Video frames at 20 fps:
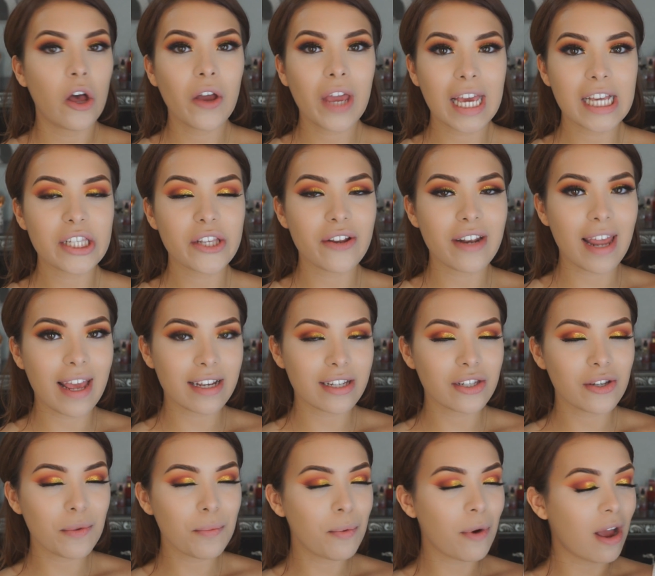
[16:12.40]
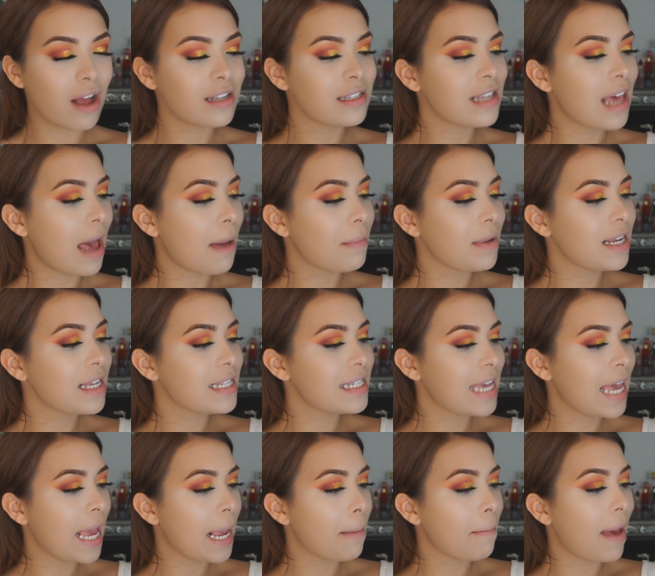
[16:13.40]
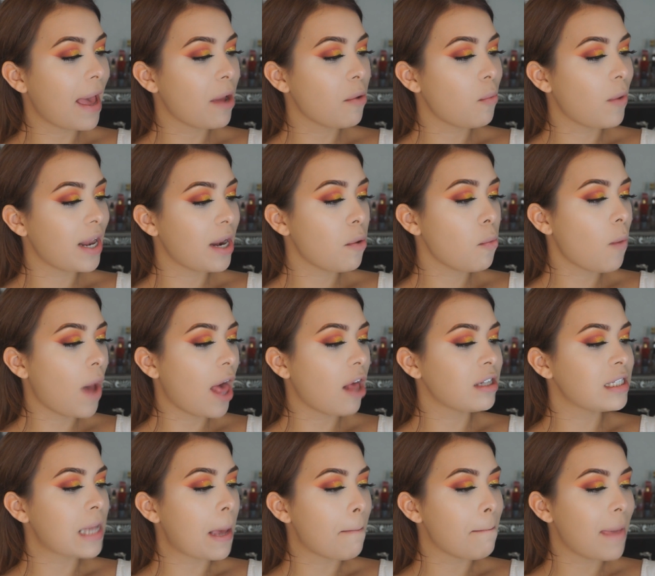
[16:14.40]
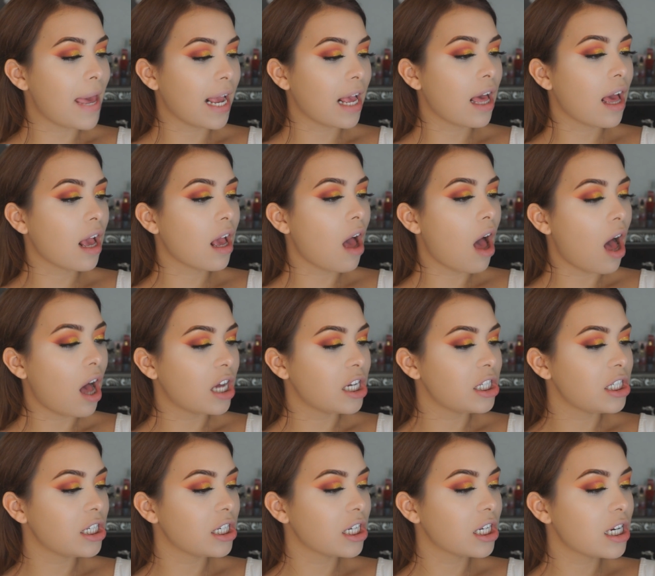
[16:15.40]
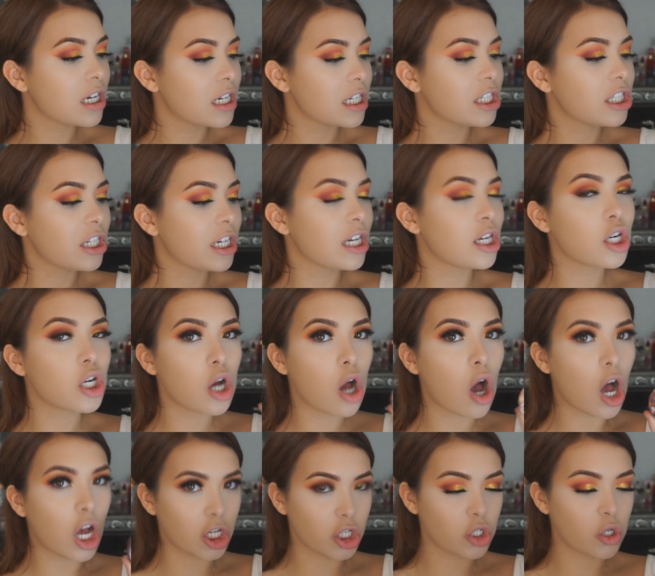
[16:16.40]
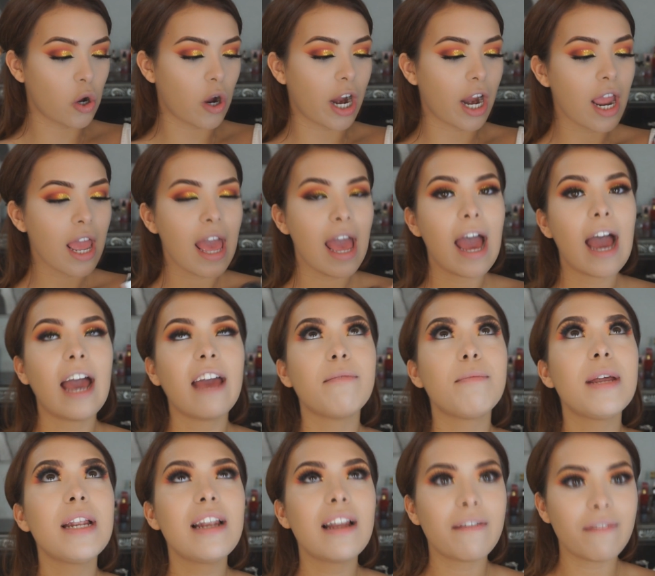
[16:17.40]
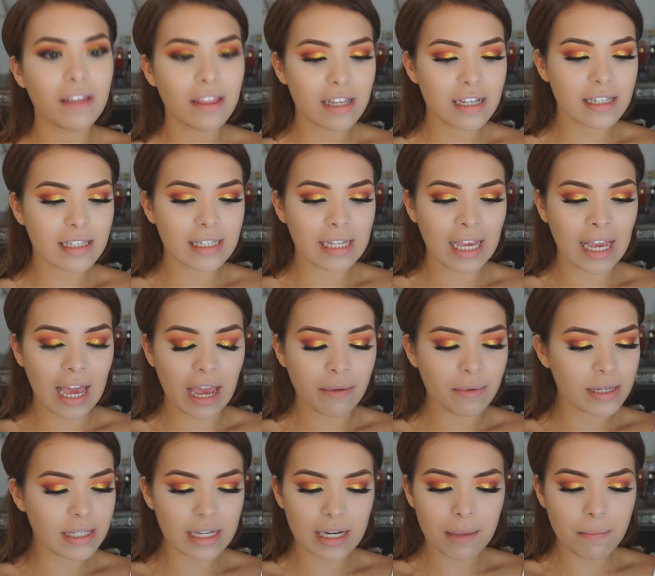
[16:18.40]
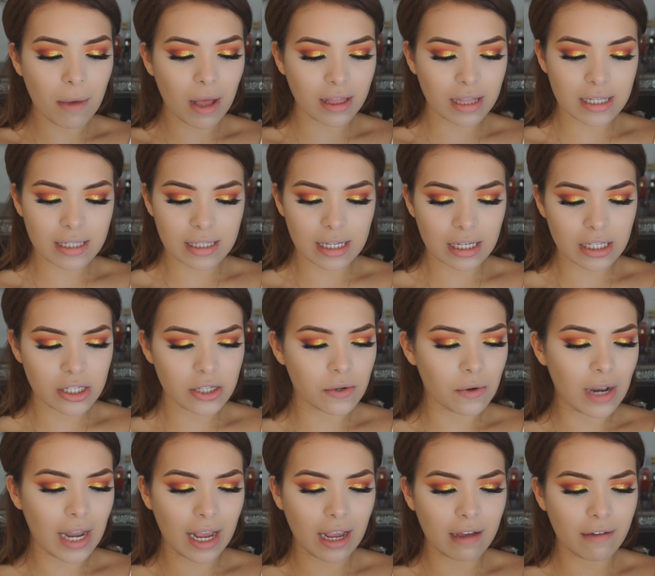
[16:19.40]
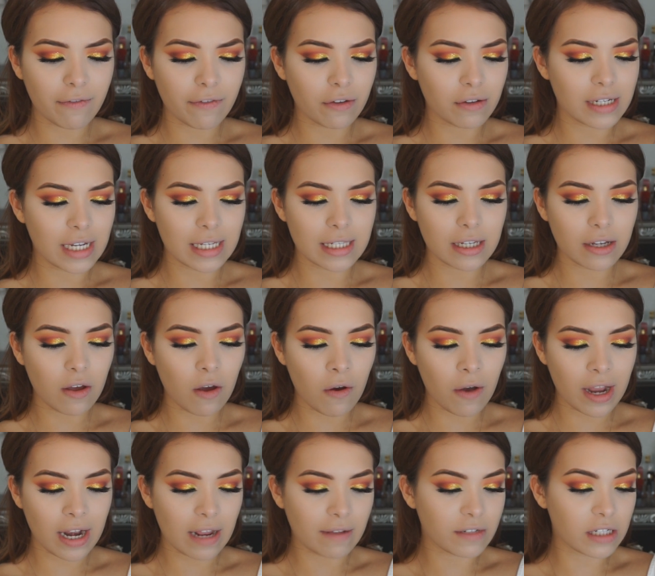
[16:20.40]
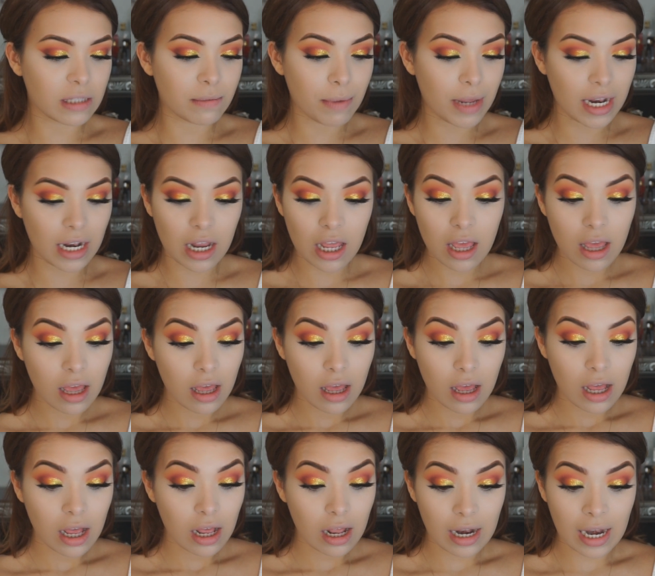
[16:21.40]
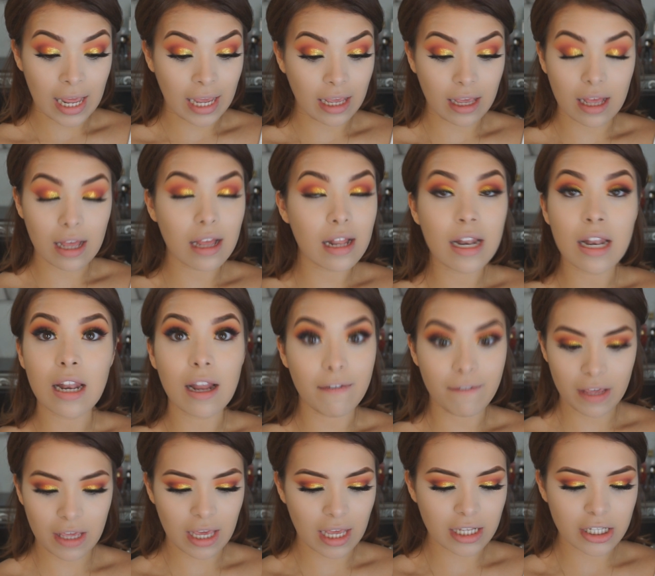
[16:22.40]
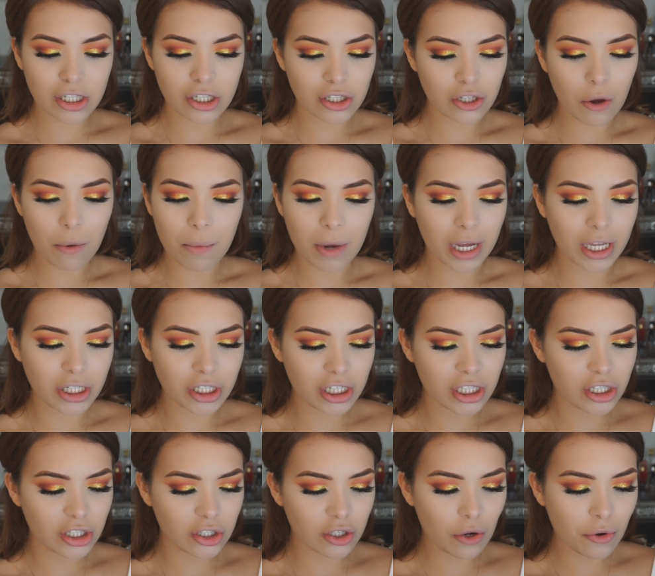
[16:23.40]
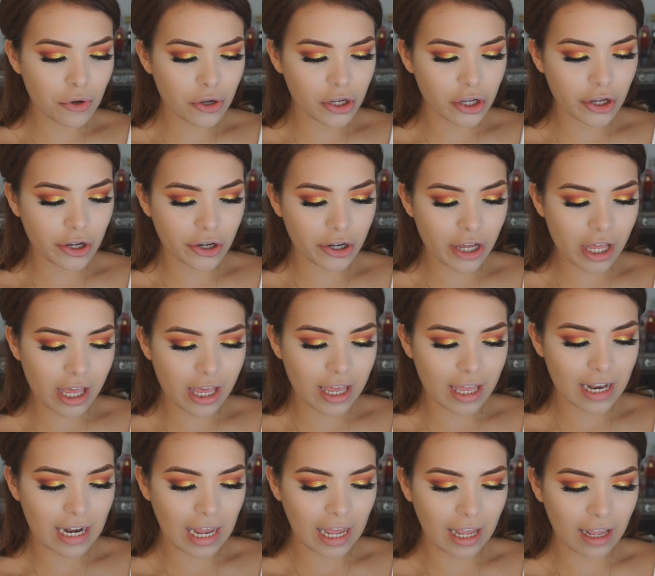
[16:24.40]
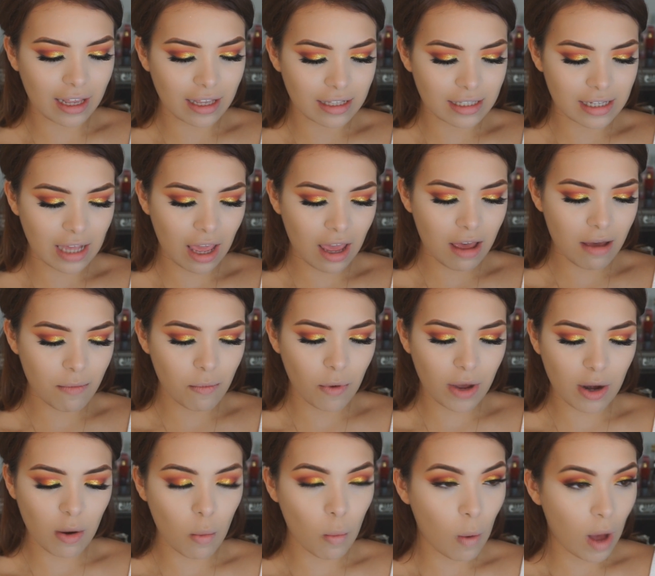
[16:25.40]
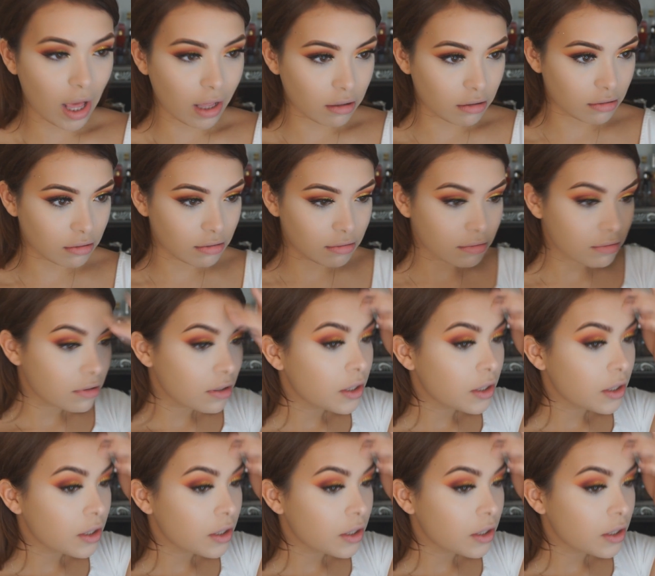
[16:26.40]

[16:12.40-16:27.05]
Okay, so next to bronze, I'm going to take my Wet n Wild Mega Cushion Contour. I've been loving this thing. I recently bought this thing too like a few days ago, and I've just been like loving it so much. It's so good. Like, damn, Wet n Wild.